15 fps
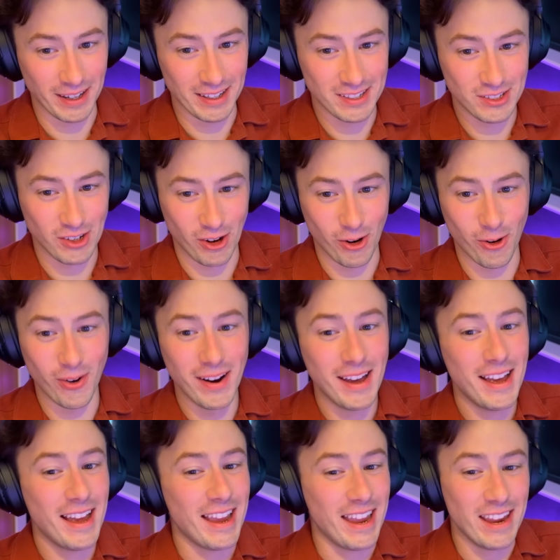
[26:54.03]
So
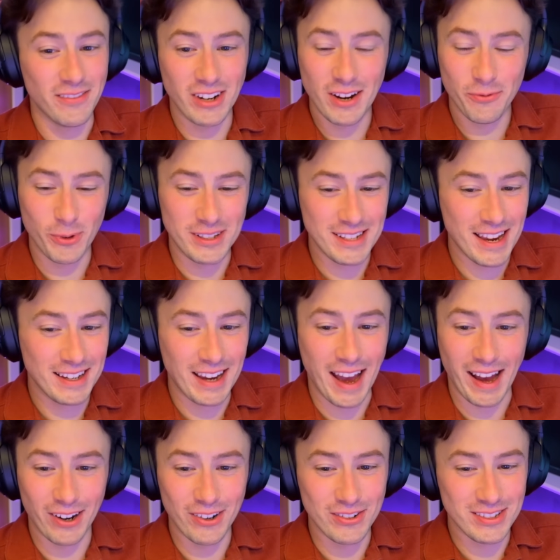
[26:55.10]
even if we take
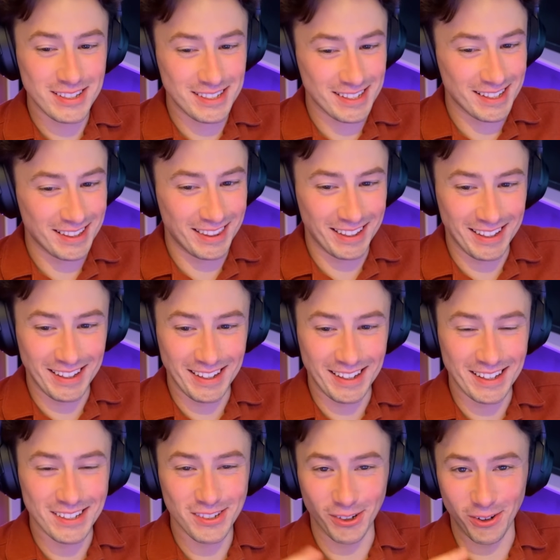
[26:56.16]
out the
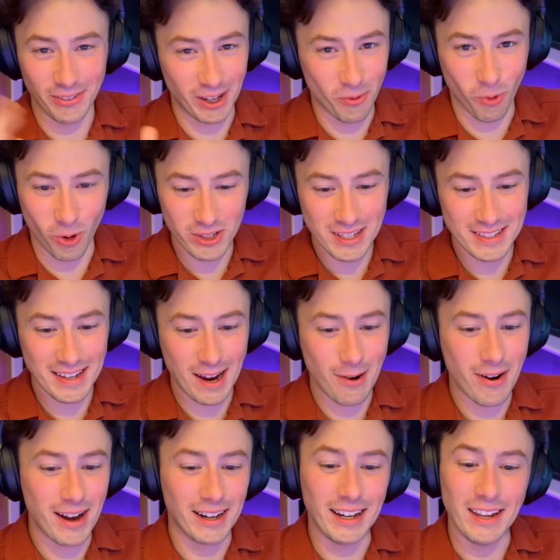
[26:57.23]
sort of like water tower,
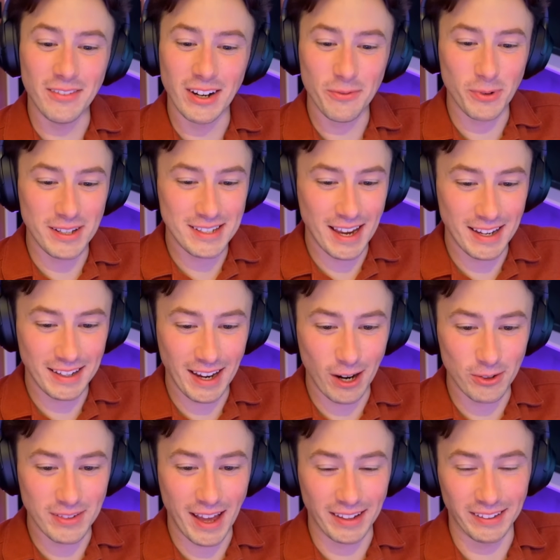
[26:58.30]
and even if we take out
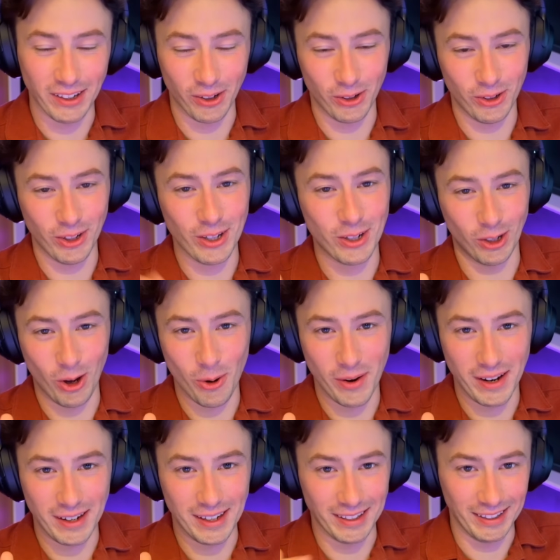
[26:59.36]
that little
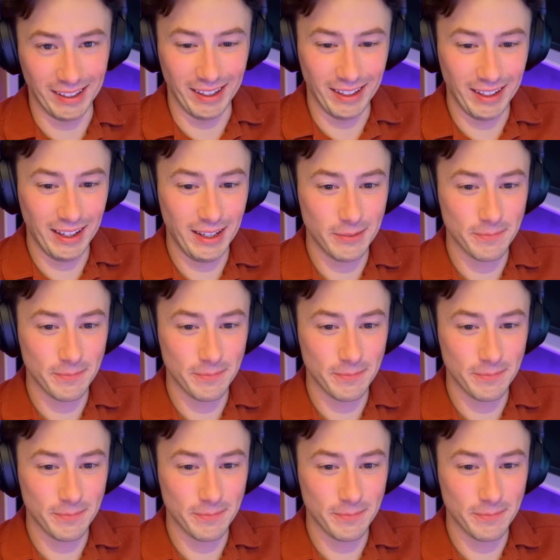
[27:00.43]
glowing lily,